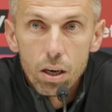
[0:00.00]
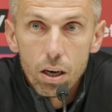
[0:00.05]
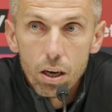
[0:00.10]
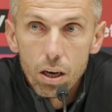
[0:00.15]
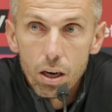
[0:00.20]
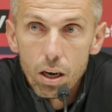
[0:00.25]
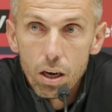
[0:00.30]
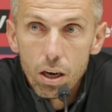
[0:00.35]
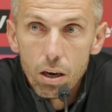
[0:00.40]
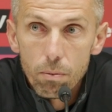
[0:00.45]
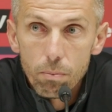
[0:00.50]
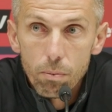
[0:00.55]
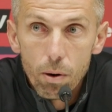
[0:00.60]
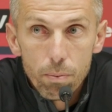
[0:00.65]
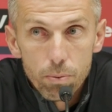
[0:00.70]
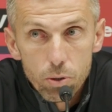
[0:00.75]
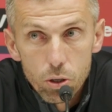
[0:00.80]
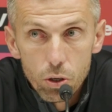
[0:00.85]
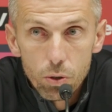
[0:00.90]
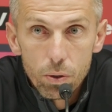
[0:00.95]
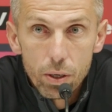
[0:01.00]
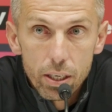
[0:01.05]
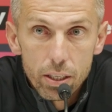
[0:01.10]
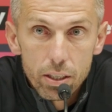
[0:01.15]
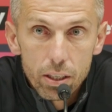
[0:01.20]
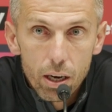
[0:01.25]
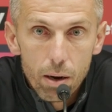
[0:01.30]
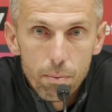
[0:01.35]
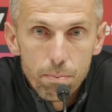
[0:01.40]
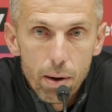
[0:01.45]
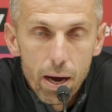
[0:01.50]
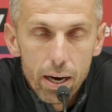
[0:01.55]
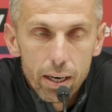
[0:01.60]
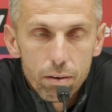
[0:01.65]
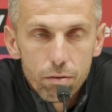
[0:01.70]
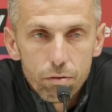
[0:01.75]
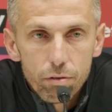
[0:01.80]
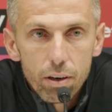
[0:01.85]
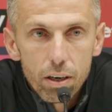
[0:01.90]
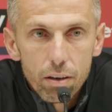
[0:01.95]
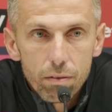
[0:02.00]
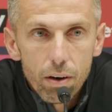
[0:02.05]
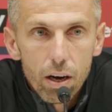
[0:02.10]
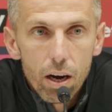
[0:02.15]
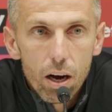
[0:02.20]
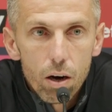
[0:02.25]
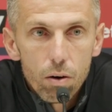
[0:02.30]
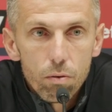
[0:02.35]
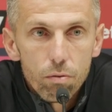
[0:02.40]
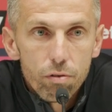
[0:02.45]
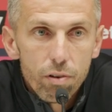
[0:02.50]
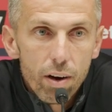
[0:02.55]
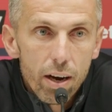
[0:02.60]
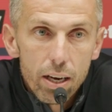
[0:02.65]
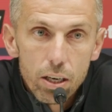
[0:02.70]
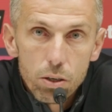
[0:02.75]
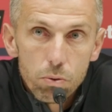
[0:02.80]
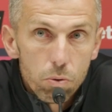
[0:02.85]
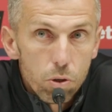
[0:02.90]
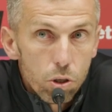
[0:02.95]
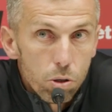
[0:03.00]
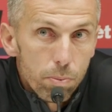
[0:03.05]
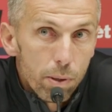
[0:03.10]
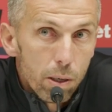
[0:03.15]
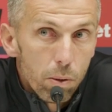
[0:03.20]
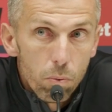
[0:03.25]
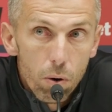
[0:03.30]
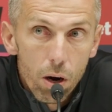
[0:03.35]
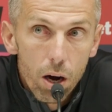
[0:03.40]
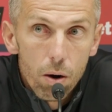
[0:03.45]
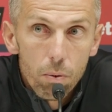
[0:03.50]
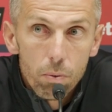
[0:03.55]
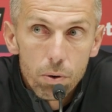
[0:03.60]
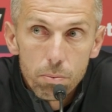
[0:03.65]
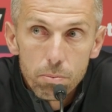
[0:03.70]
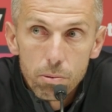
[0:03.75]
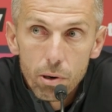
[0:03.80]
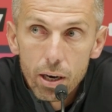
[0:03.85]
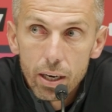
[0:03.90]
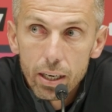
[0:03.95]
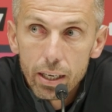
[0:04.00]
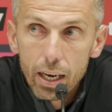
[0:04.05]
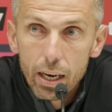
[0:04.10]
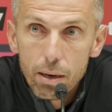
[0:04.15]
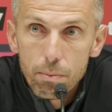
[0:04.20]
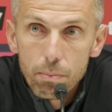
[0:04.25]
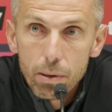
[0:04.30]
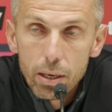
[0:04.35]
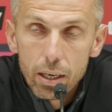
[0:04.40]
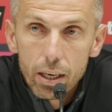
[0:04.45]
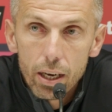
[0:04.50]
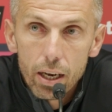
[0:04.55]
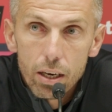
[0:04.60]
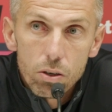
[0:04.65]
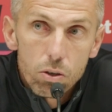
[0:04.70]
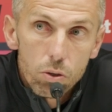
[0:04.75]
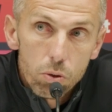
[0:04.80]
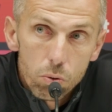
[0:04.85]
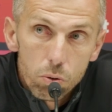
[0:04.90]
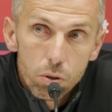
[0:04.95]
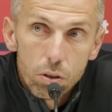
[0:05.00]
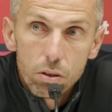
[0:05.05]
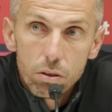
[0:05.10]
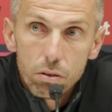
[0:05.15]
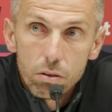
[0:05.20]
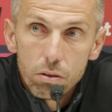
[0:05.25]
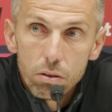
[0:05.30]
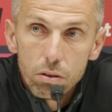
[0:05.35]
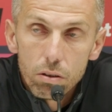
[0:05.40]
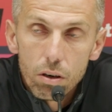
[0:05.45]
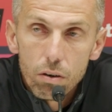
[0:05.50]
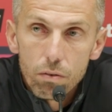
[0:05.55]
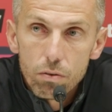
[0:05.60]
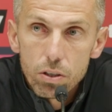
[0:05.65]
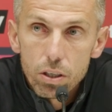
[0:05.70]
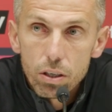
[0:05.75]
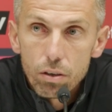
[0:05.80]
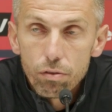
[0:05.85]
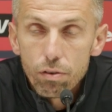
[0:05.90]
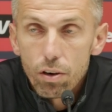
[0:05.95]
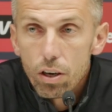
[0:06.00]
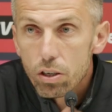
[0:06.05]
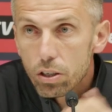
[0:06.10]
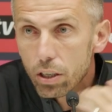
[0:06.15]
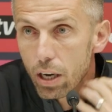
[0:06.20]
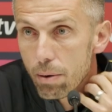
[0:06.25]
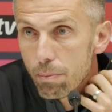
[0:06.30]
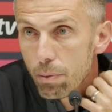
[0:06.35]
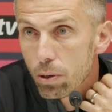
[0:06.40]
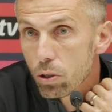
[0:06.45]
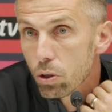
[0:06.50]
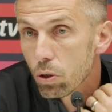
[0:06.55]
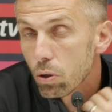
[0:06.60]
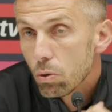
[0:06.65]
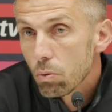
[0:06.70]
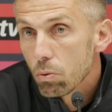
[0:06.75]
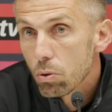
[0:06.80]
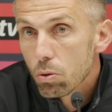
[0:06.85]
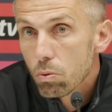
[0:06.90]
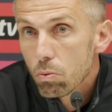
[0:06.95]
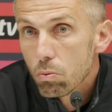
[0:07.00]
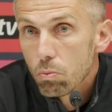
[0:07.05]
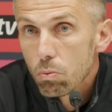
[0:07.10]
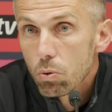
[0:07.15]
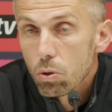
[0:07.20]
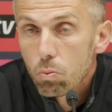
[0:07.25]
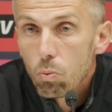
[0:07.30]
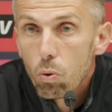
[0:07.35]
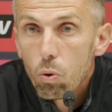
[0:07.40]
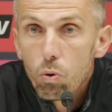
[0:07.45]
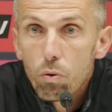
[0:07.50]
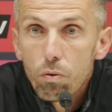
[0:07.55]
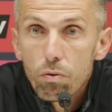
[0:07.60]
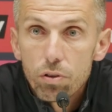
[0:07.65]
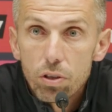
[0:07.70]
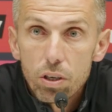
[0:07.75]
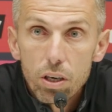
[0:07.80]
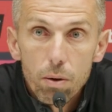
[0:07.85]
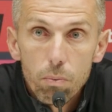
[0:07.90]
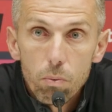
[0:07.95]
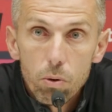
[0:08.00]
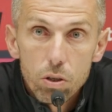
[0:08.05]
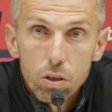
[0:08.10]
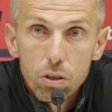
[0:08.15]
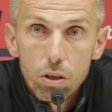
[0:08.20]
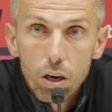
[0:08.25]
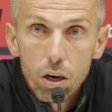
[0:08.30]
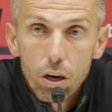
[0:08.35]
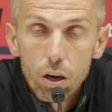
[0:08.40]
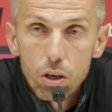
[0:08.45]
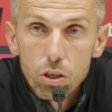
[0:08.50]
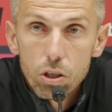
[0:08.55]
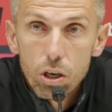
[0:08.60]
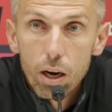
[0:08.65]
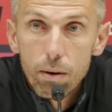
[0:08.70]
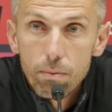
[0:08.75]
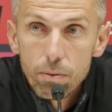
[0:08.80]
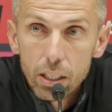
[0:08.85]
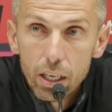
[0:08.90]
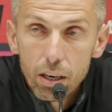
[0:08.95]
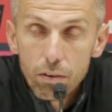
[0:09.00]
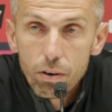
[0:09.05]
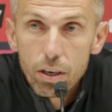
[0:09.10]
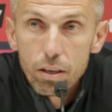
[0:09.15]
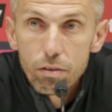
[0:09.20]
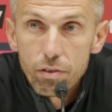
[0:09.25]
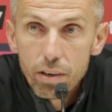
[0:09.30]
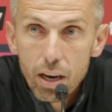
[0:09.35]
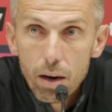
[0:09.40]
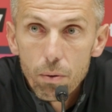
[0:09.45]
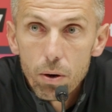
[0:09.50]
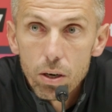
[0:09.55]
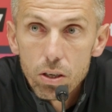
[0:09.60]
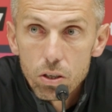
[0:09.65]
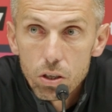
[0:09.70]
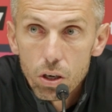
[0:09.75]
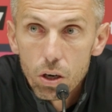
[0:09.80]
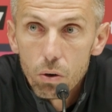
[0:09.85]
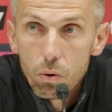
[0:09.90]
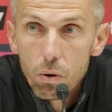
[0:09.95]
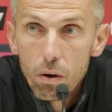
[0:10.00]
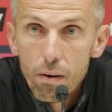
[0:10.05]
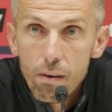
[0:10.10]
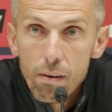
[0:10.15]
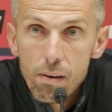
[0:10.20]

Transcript: Um, opportunity to come back in front of our home fans. It's just been a while with the Brighton game being cancelled, and obviously the first game I took was was Wolves, and there wasn't a lot of time to get ready for that one. So